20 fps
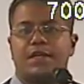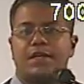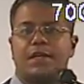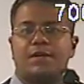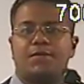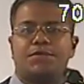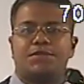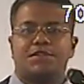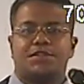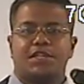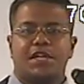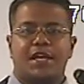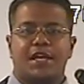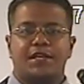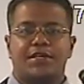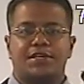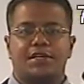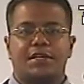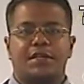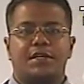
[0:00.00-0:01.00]
It was a
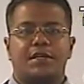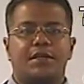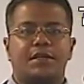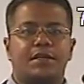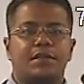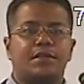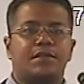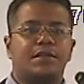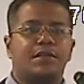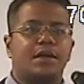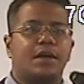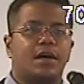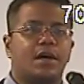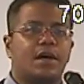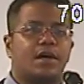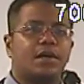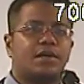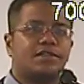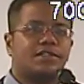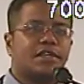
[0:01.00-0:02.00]
change in
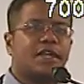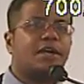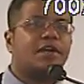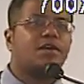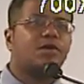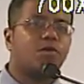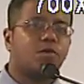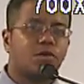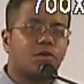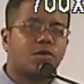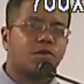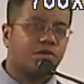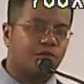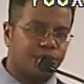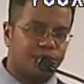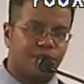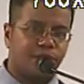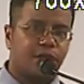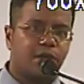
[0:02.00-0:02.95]
uh, standard order of